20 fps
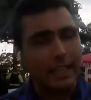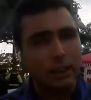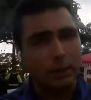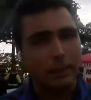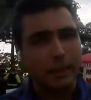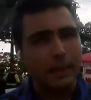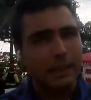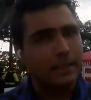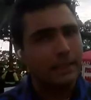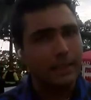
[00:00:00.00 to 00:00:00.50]

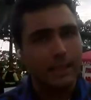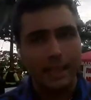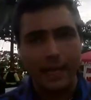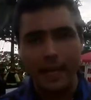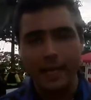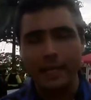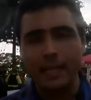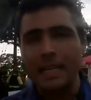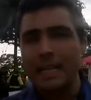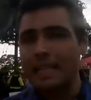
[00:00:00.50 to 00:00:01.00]
HPD
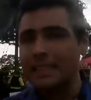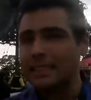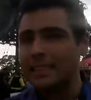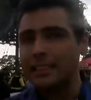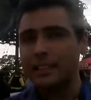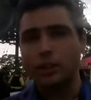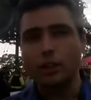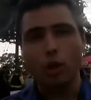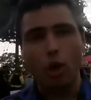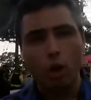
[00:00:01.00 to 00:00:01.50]
today
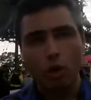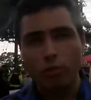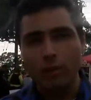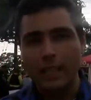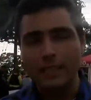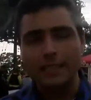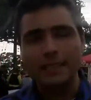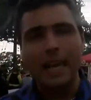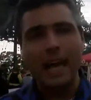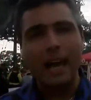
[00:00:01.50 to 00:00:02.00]
says no
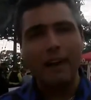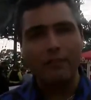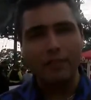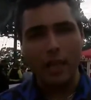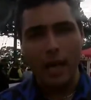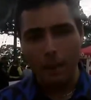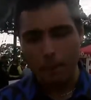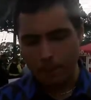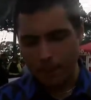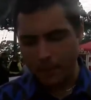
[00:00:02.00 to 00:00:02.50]
arrests
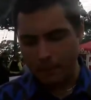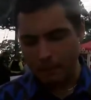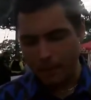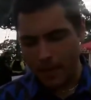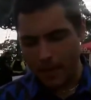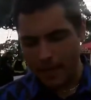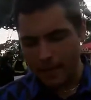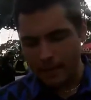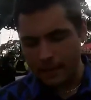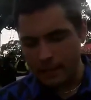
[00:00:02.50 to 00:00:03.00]
have yet
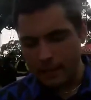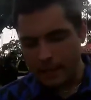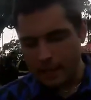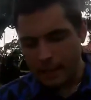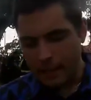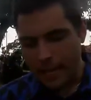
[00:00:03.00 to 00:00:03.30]
been made.